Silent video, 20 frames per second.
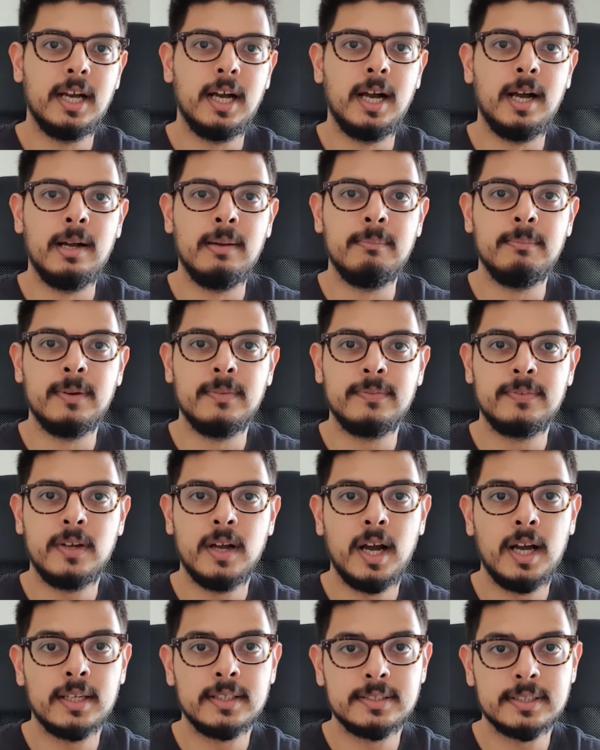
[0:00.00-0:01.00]
I've
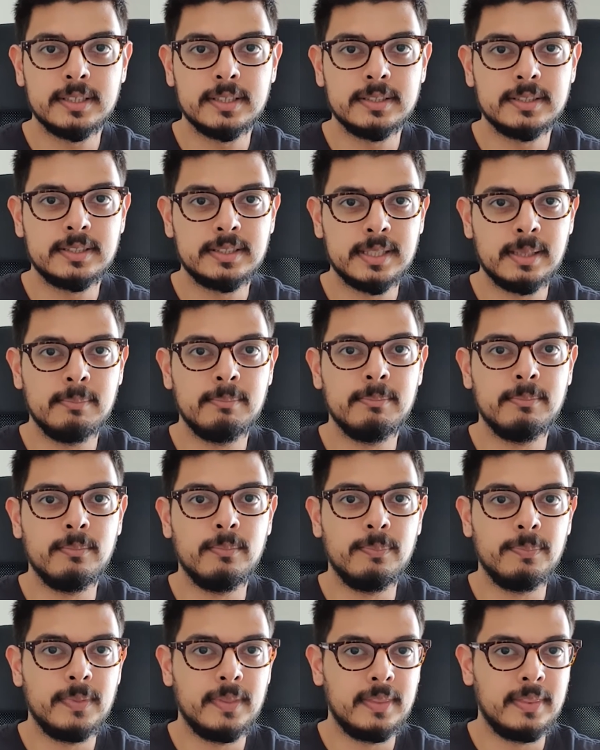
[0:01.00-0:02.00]
got some
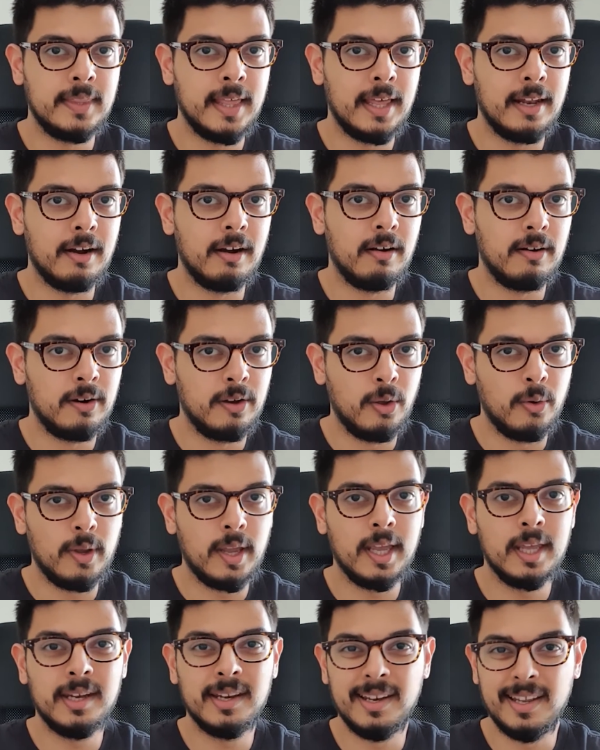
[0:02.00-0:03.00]
that are
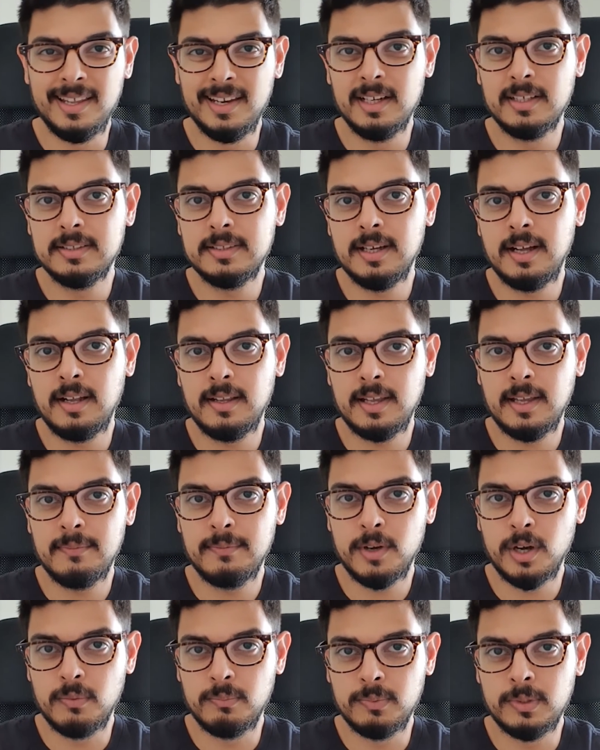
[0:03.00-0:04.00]
located in Antalya.
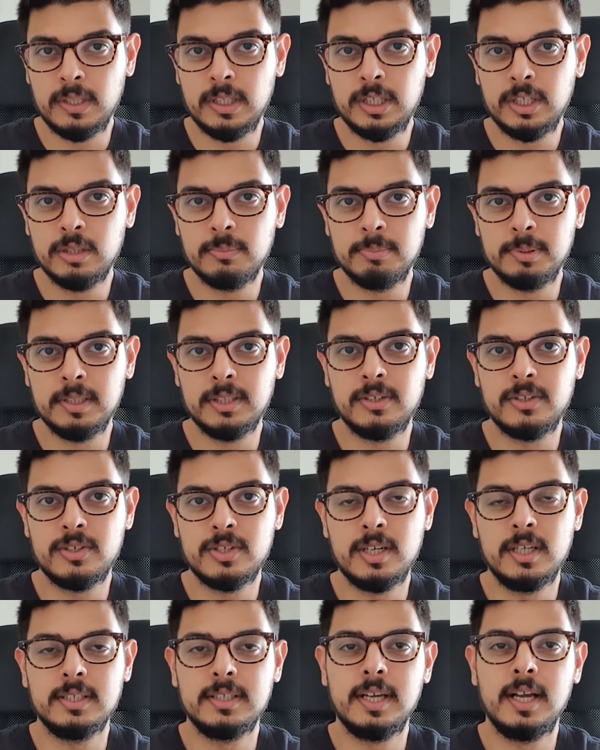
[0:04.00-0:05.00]
I've got really good builders
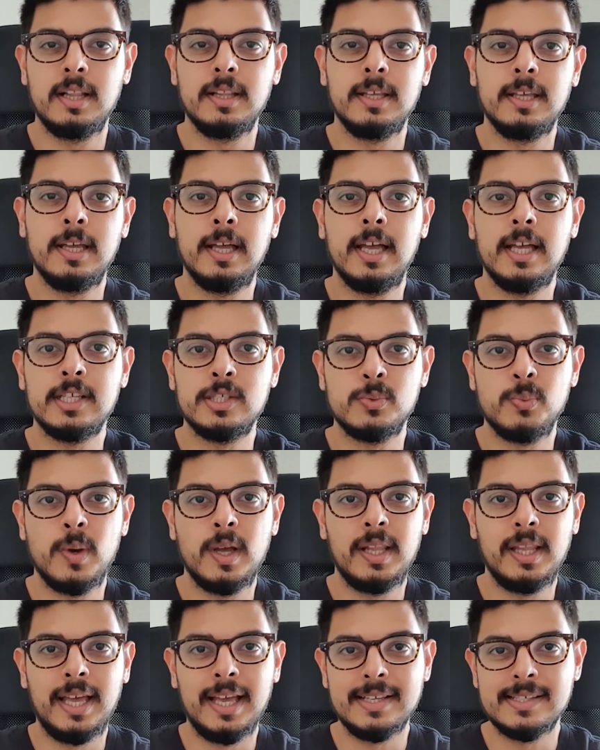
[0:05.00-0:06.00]
in Antalya, as
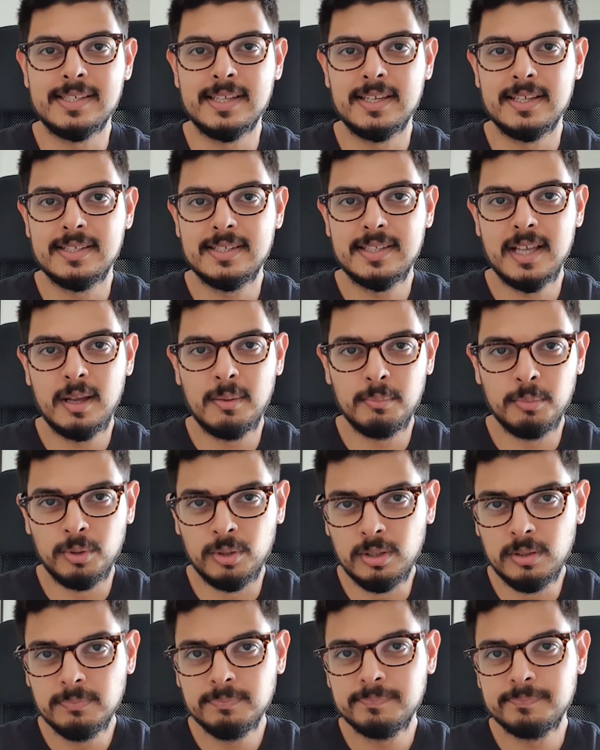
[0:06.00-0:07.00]
well as in
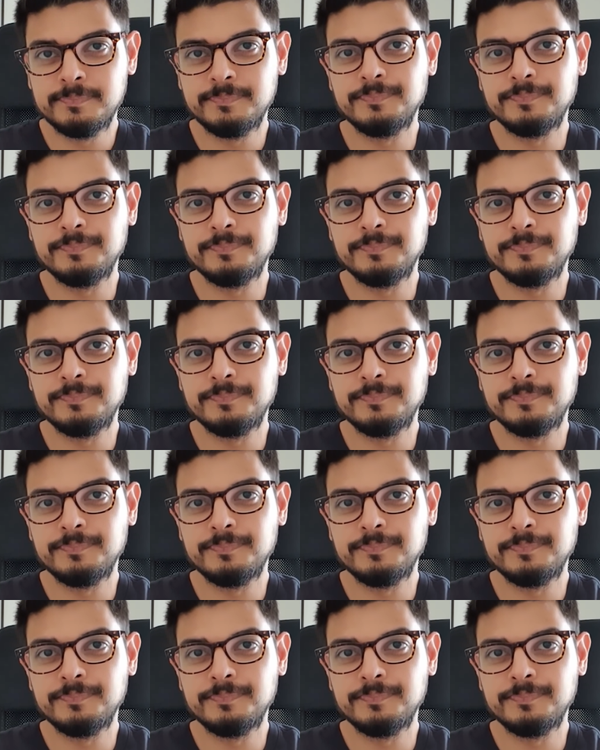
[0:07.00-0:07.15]
Istanbul,